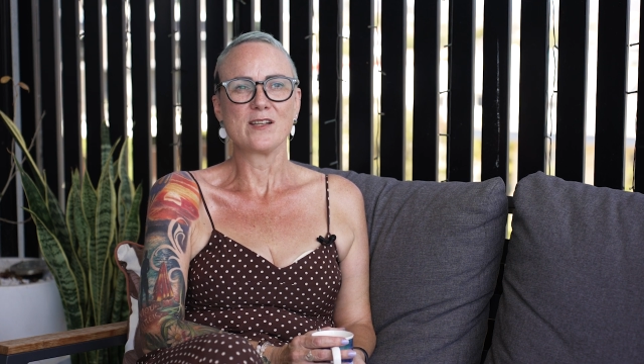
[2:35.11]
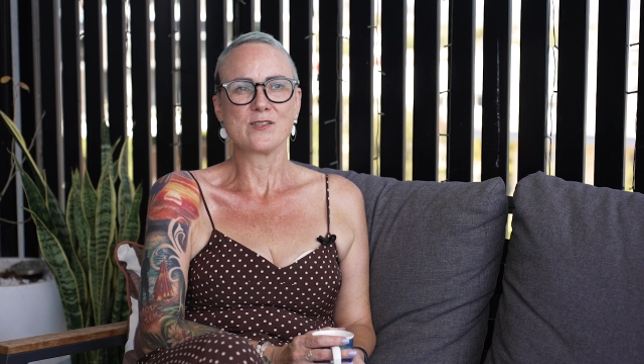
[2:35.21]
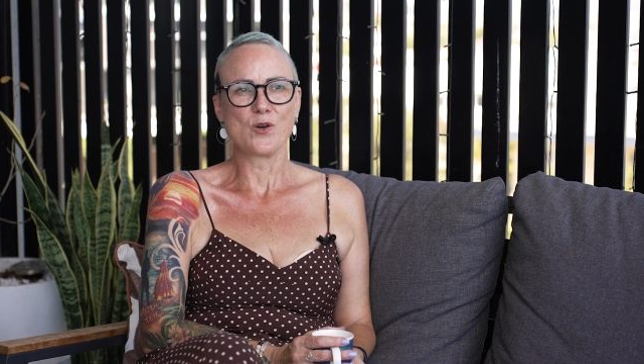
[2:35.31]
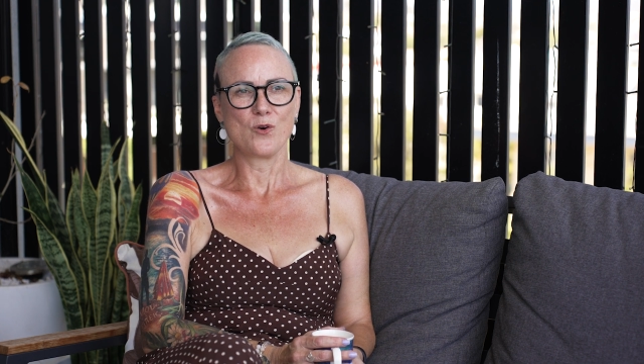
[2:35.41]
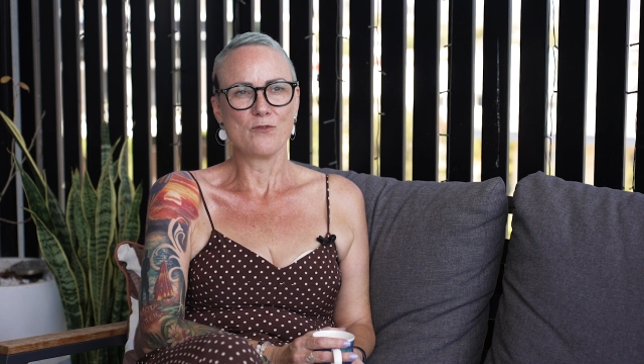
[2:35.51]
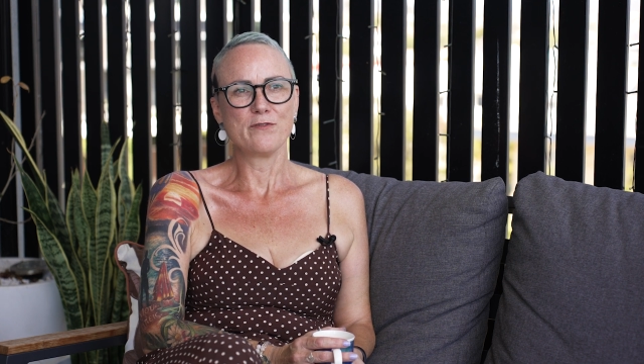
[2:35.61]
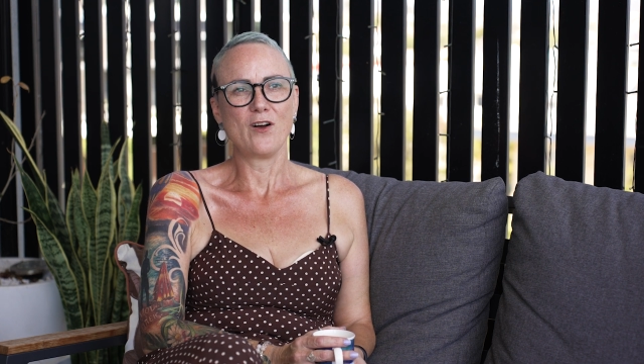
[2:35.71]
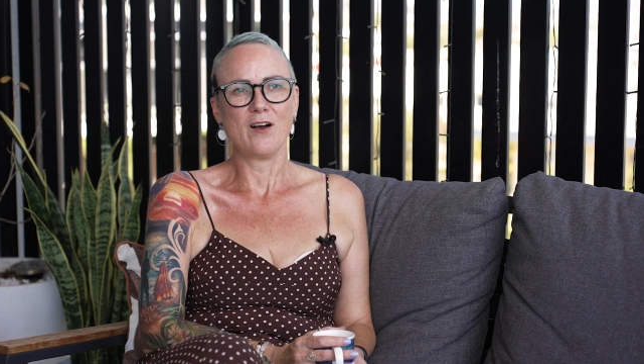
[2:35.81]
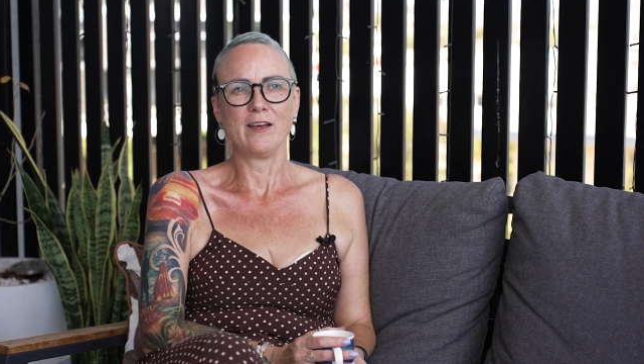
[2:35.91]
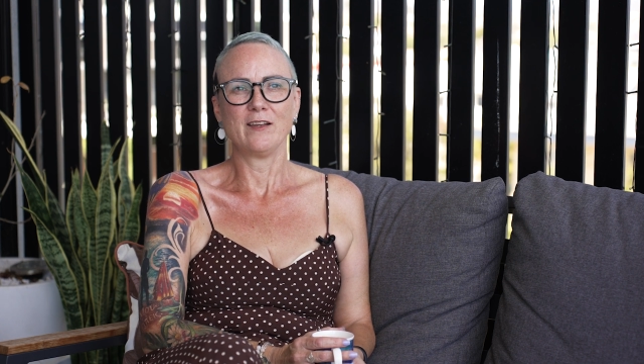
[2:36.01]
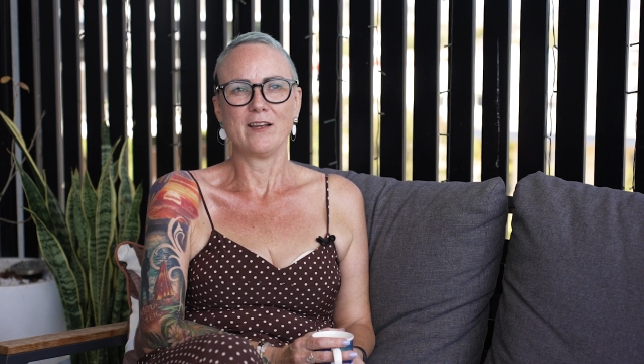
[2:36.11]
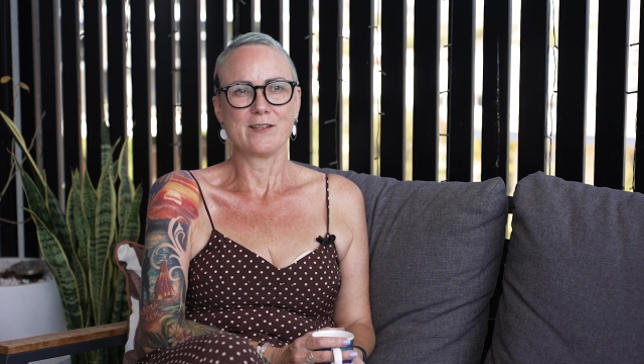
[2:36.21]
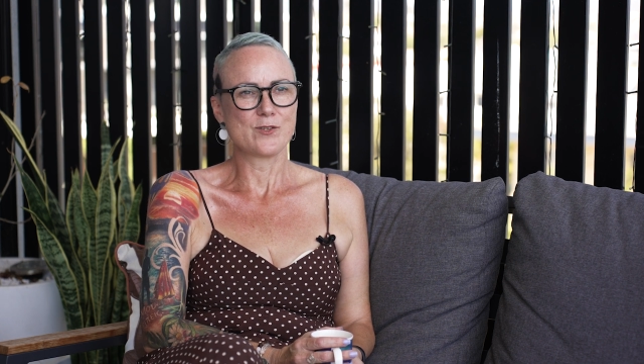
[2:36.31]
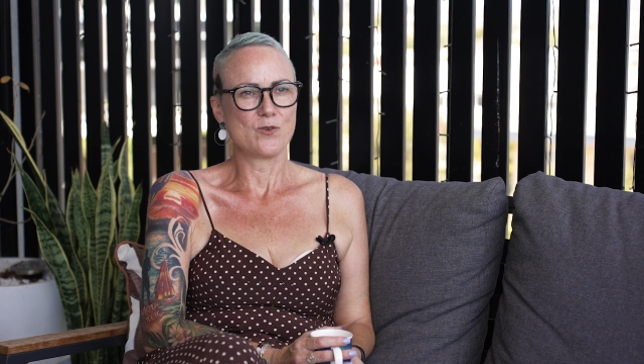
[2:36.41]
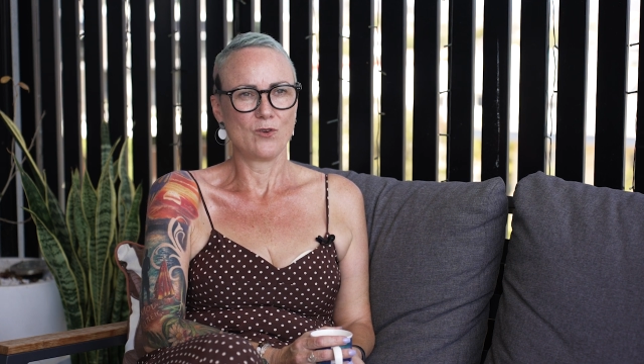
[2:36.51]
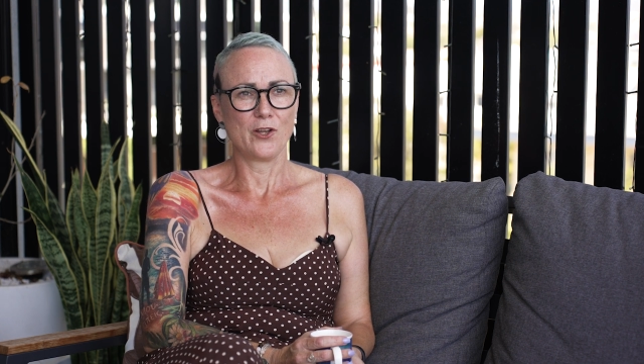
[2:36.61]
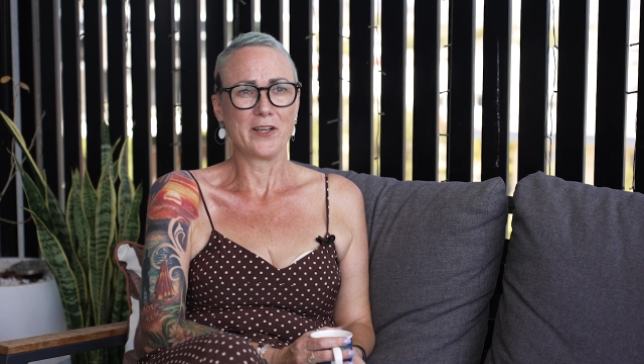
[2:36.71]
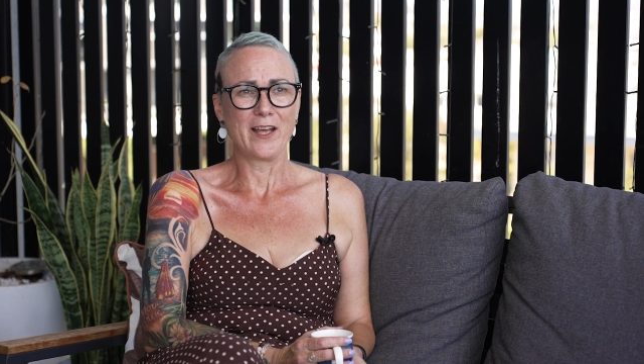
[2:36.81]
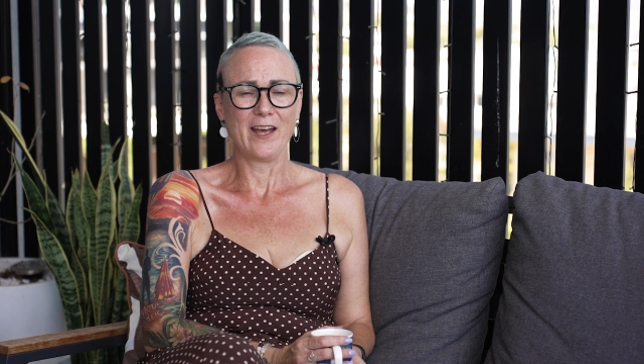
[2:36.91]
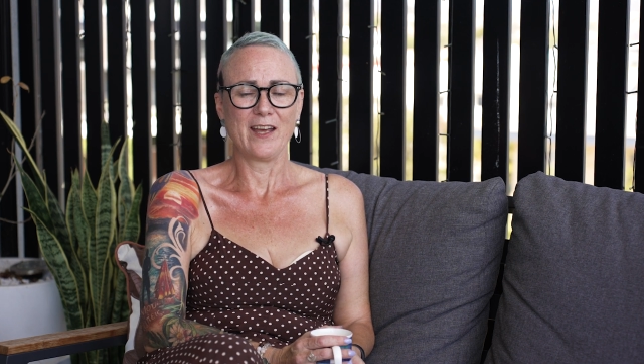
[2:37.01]
it's all fine and it's all
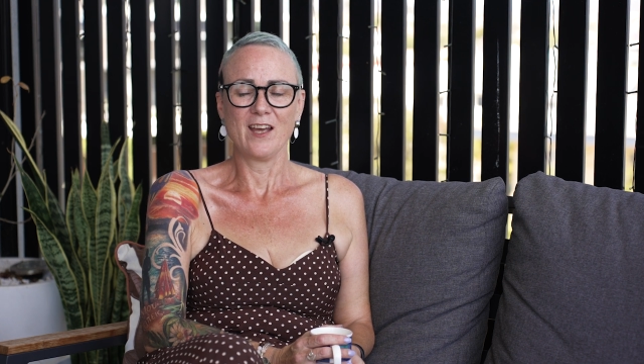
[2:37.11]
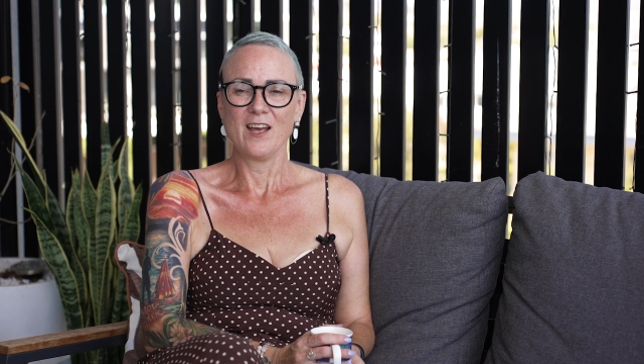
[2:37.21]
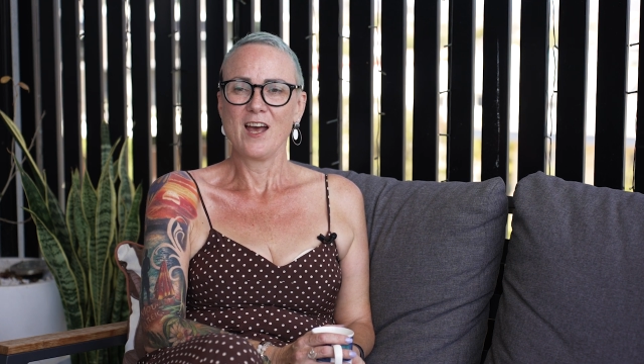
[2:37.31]
okay,